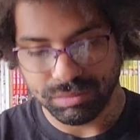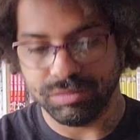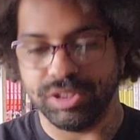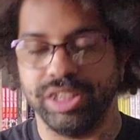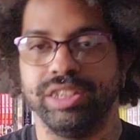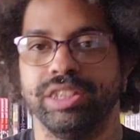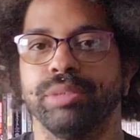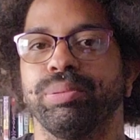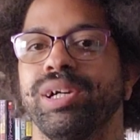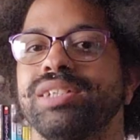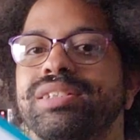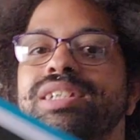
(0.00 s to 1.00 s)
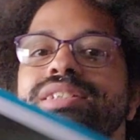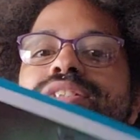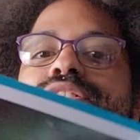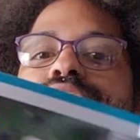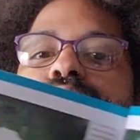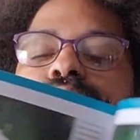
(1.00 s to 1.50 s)
And the process is
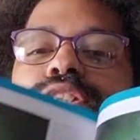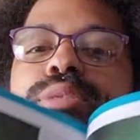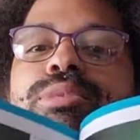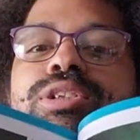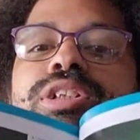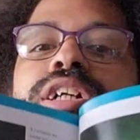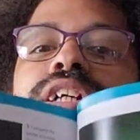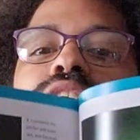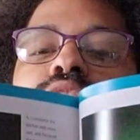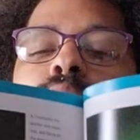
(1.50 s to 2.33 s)
so similar.